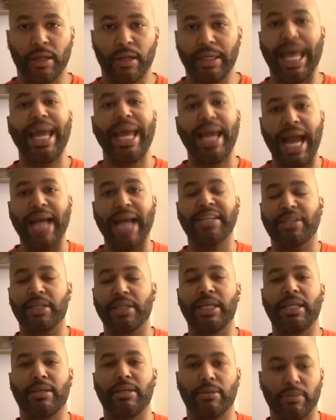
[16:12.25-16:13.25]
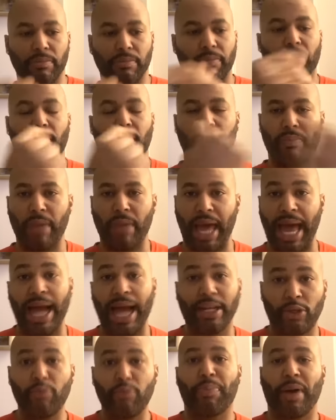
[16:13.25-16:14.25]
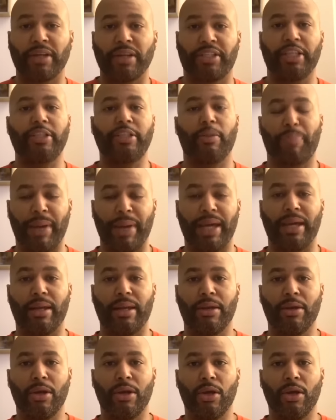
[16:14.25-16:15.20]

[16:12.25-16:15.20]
They actually had to participate.